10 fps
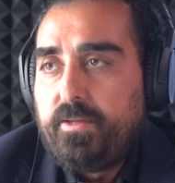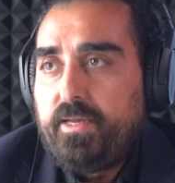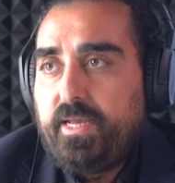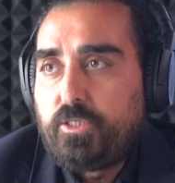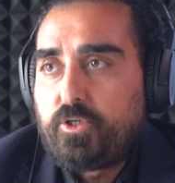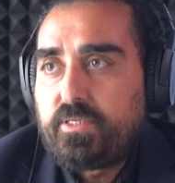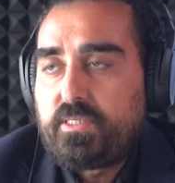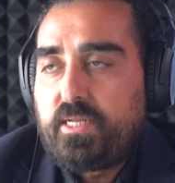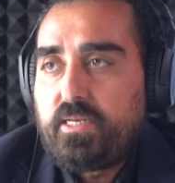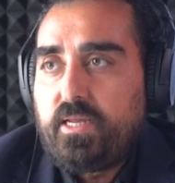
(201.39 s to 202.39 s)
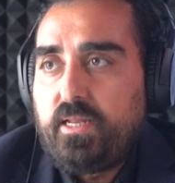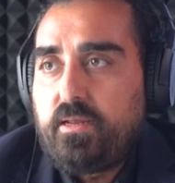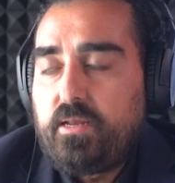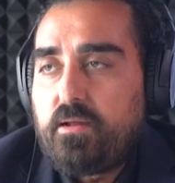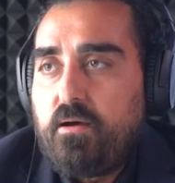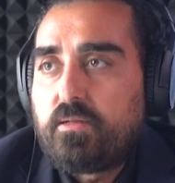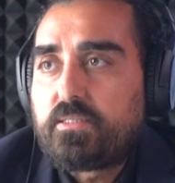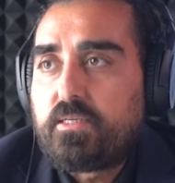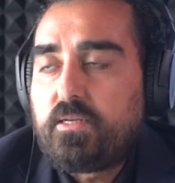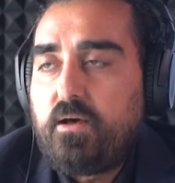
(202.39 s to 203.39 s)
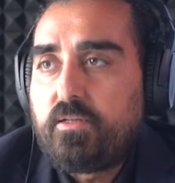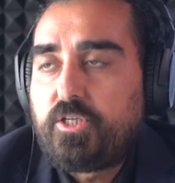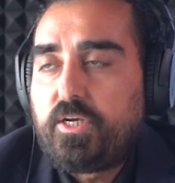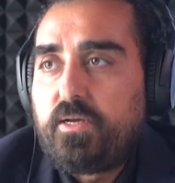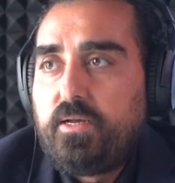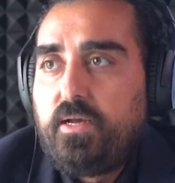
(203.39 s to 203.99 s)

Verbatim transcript: interest in arts and culture,